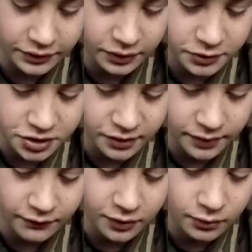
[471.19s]
I'm just going to
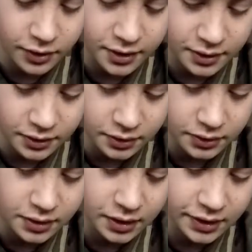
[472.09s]
give it a quick little
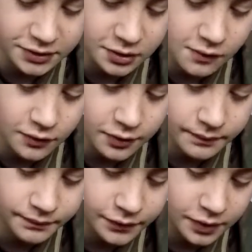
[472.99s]
glaze over
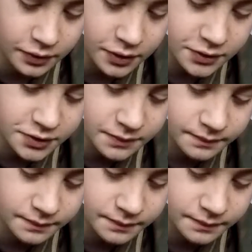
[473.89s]
like this.